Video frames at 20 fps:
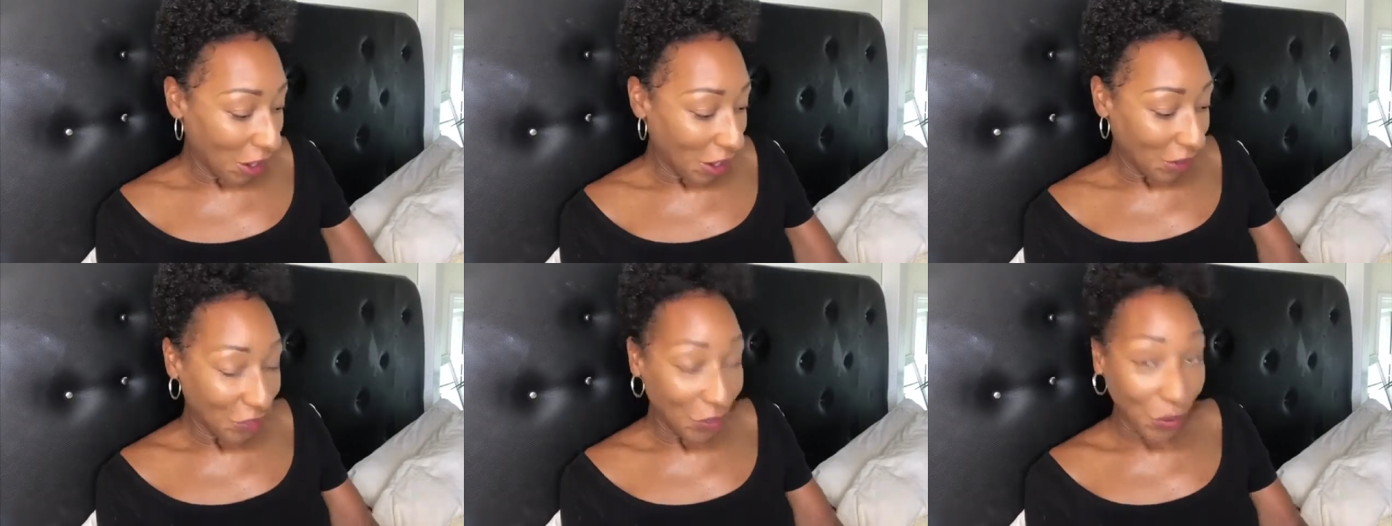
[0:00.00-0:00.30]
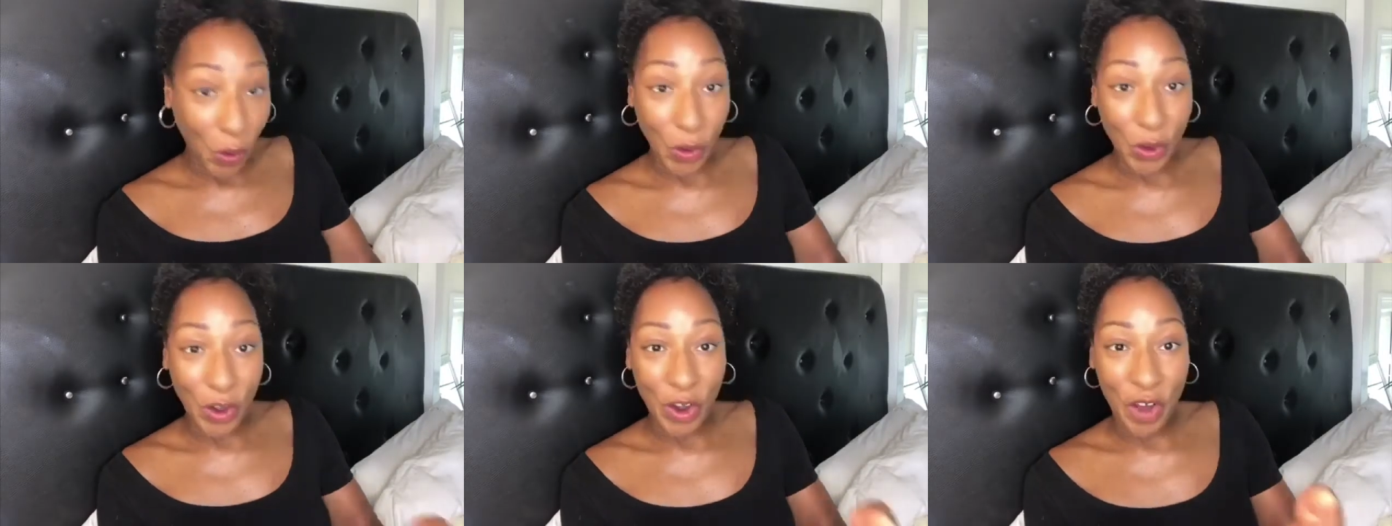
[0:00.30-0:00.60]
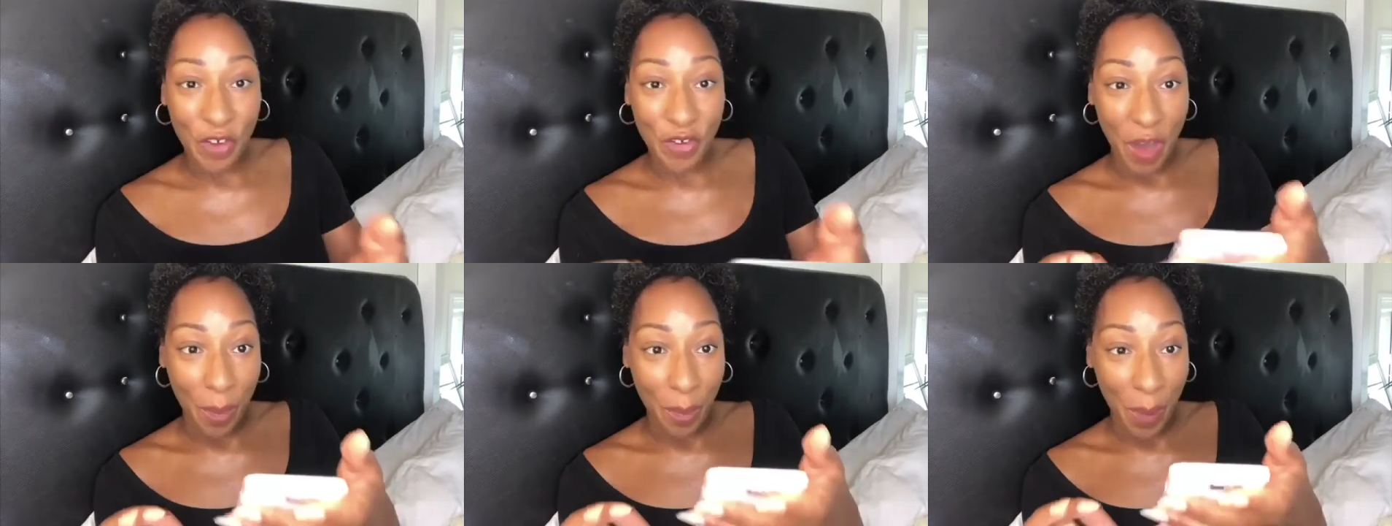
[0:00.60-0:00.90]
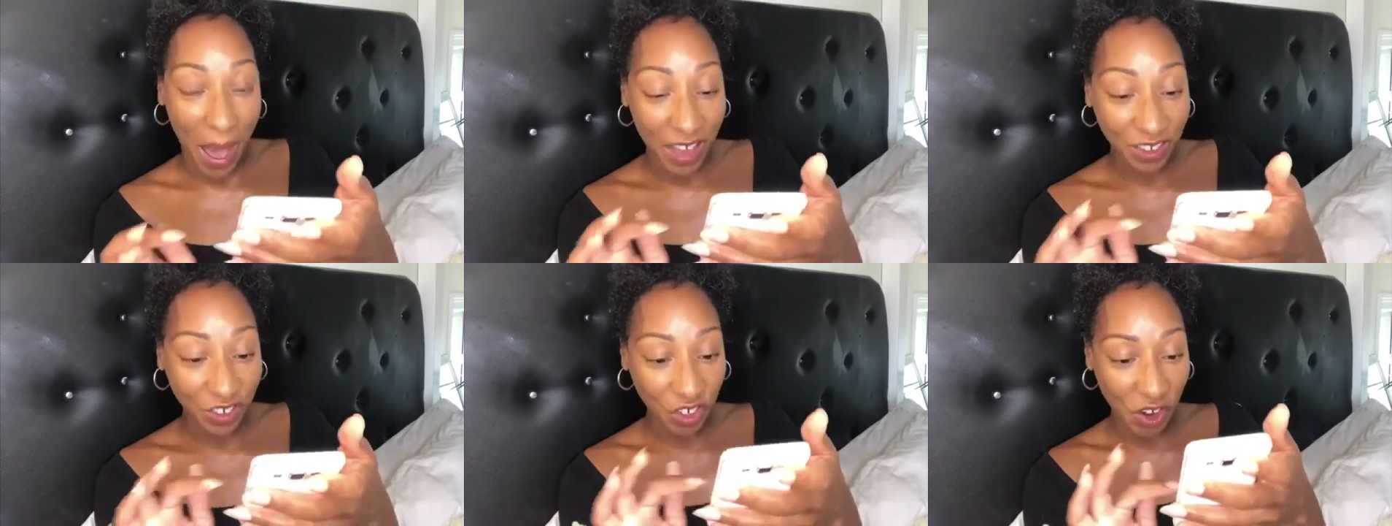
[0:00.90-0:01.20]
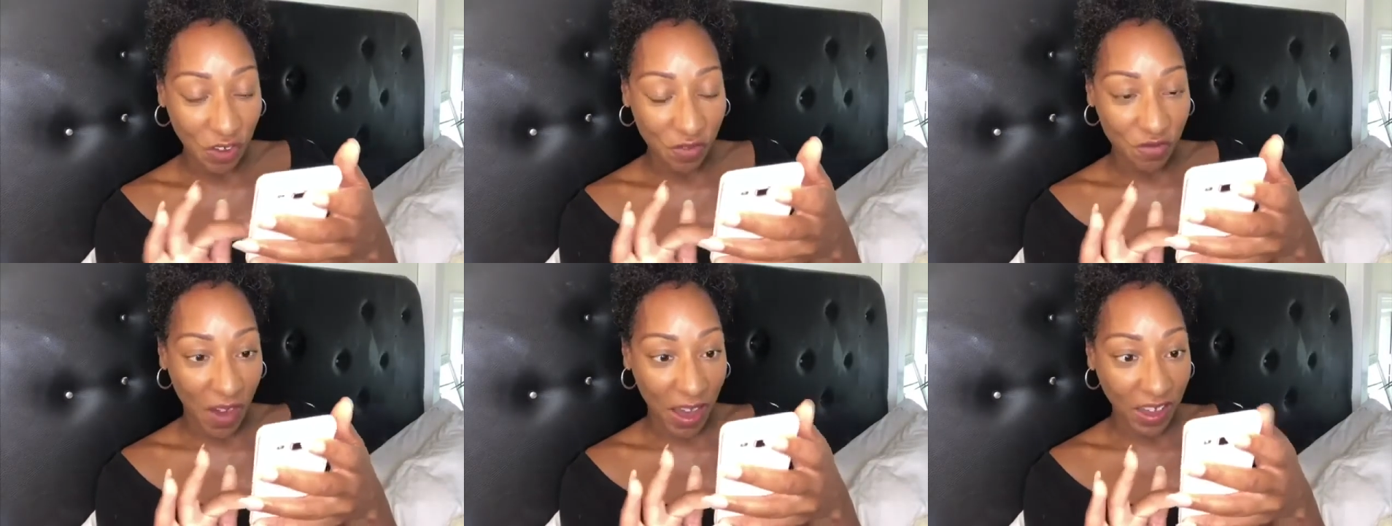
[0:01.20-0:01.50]
The cunning of her passion
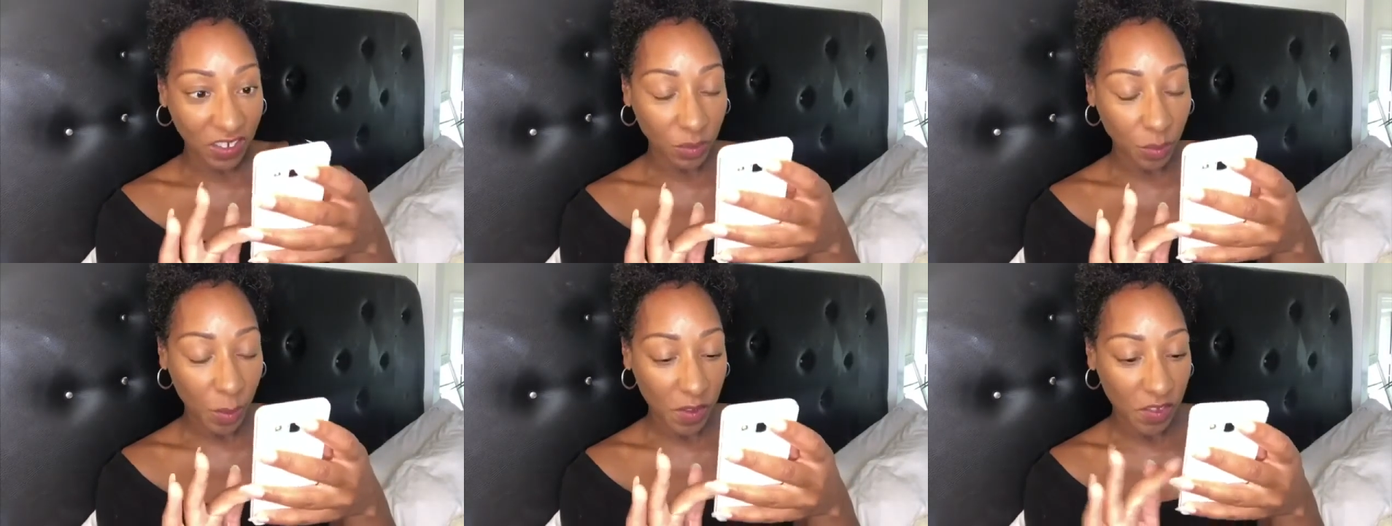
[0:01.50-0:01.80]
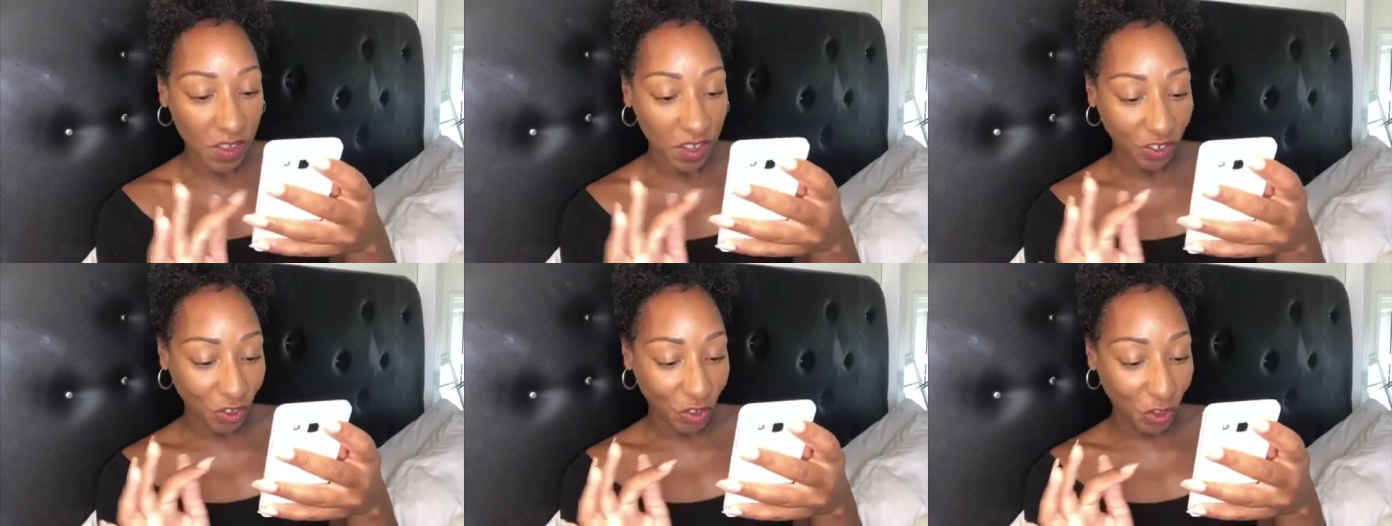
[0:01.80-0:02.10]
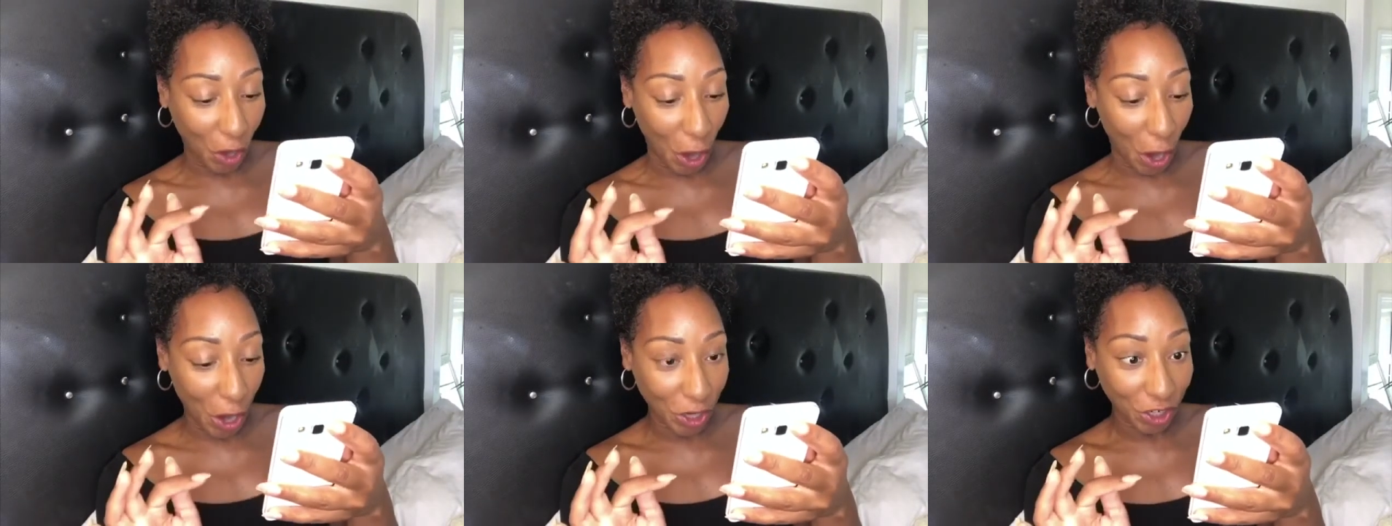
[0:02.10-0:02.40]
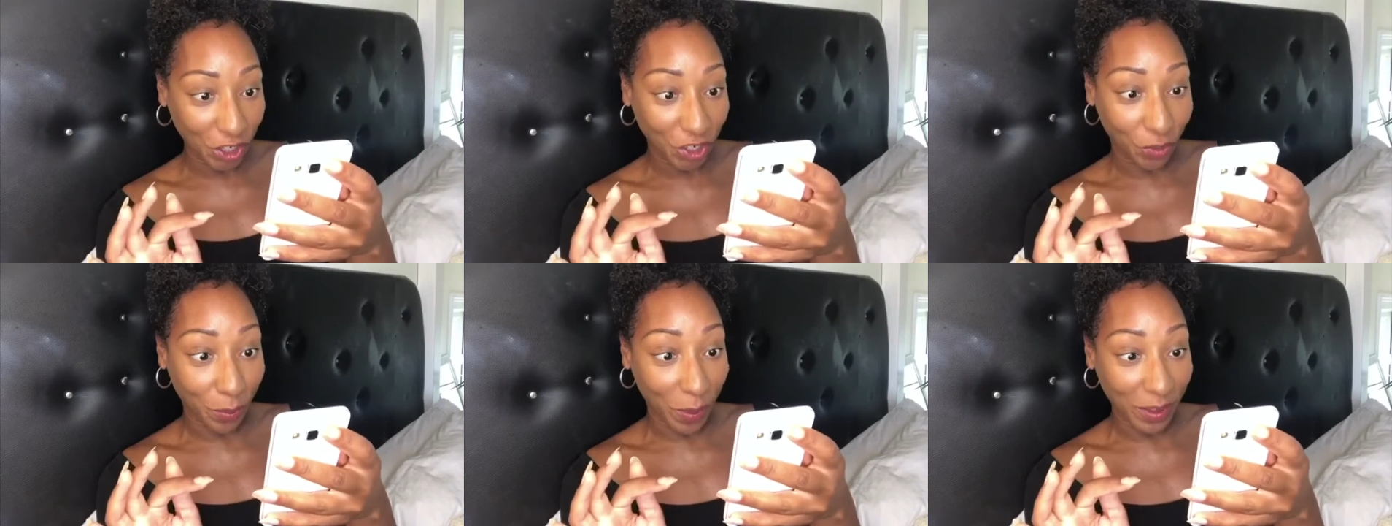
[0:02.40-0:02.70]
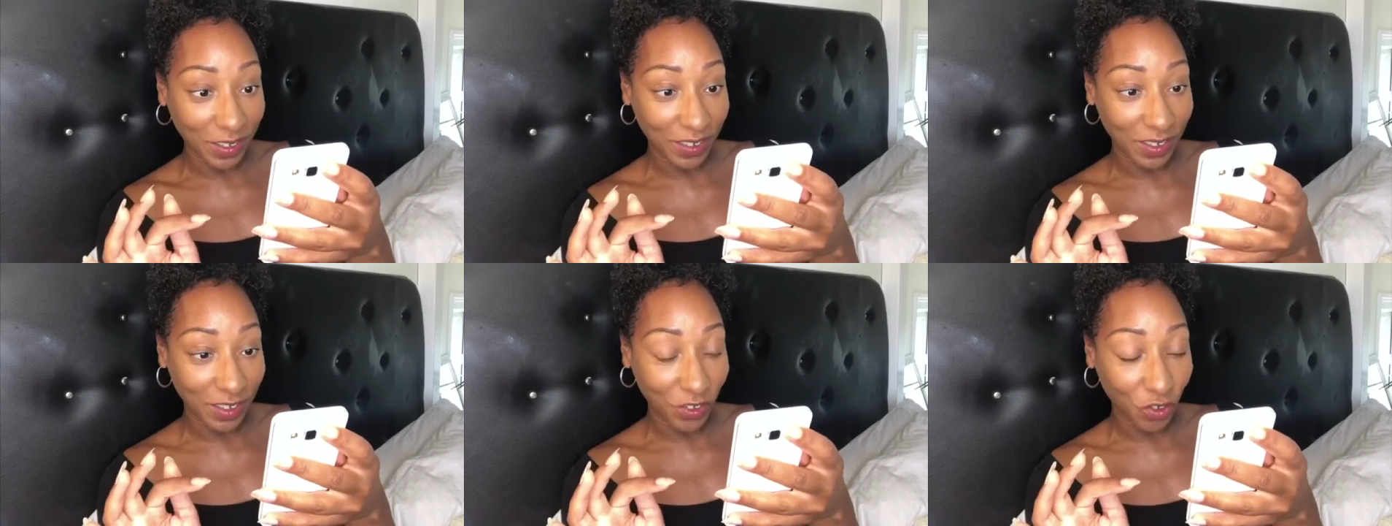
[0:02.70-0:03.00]
invites me in this childish
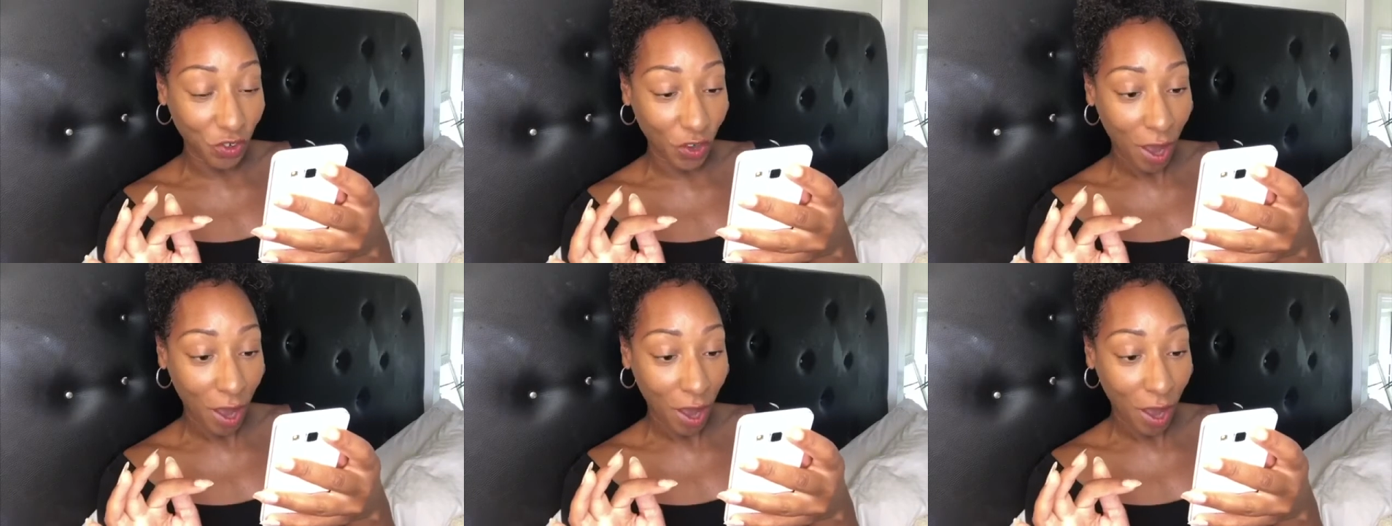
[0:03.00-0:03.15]
messenger.